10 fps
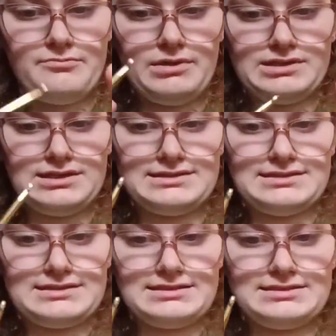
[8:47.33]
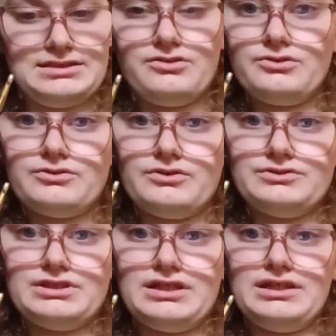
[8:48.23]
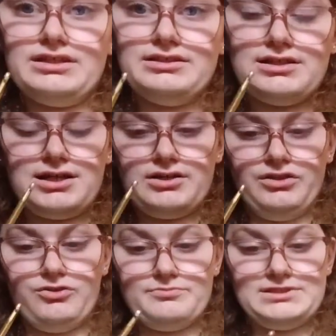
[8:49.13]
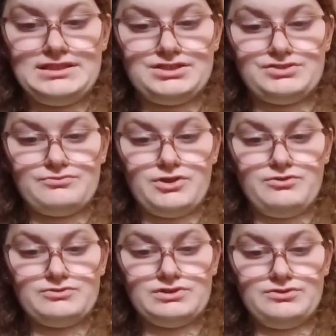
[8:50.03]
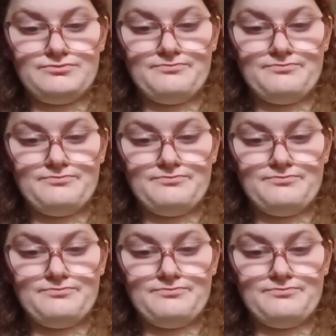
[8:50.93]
But this is a single crochet, not a loop stitch row, so